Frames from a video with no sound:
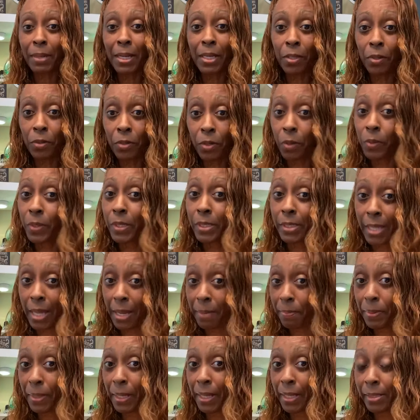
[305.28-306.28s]
you know that's got
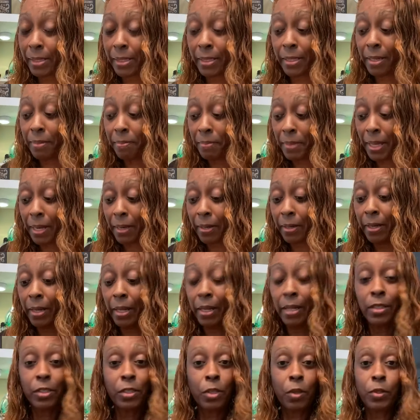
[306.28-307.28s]
pets. It doesn't matter.
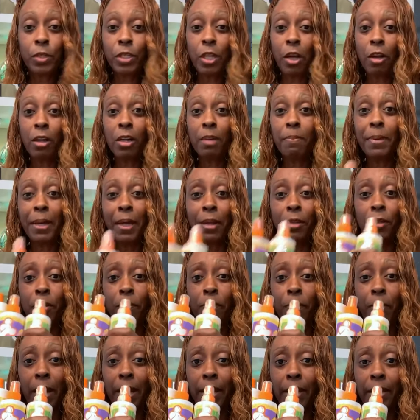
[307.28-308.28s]
So talk about your
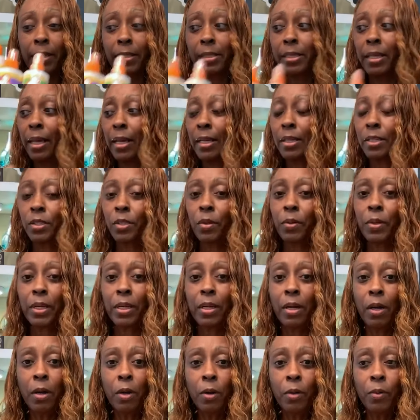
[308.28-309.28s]
products. So the
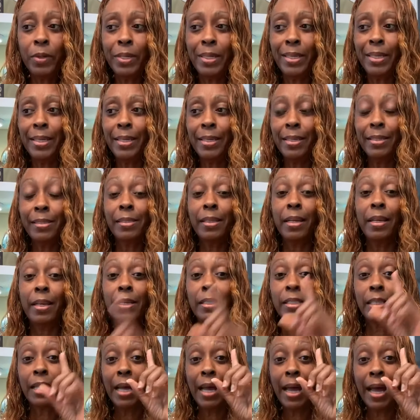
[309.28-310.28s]
goal is
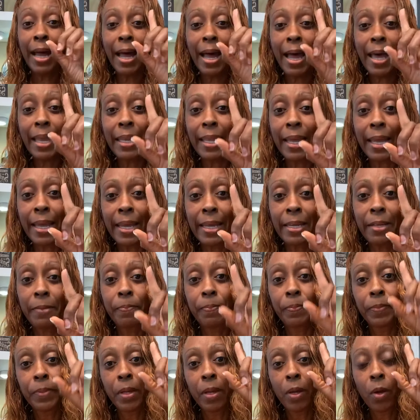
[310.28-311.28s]
to highlight
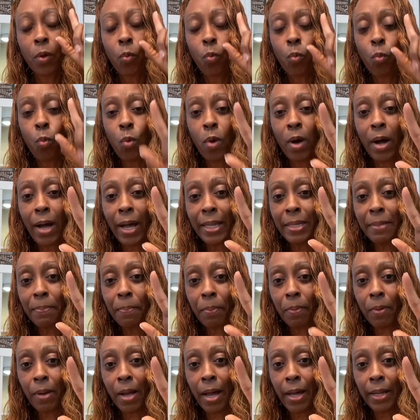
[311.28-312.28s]
one
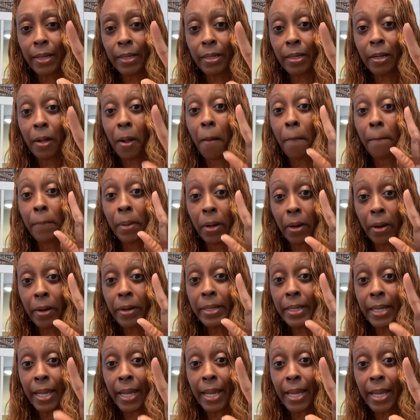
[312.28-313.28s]
product per
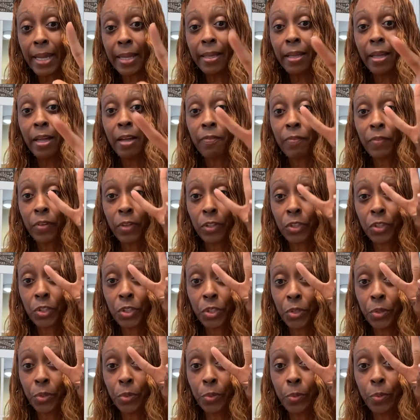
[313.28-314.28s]
day for
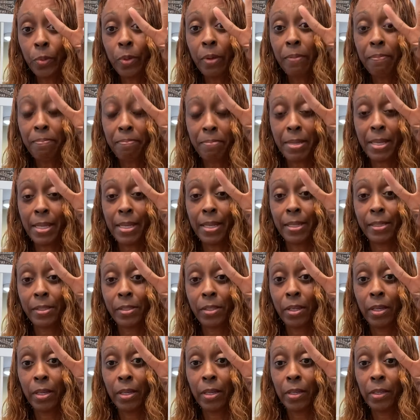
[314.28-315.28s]
2 minutes.
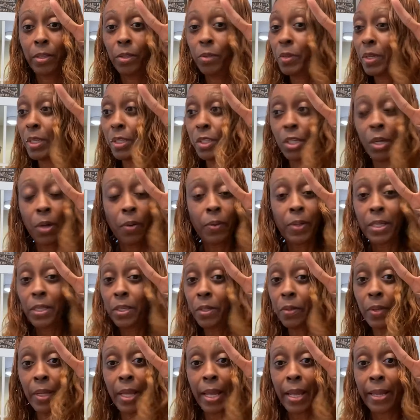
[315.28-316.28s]
You could totally
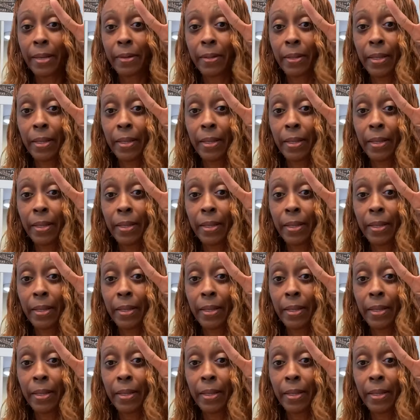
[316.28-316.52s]
do that.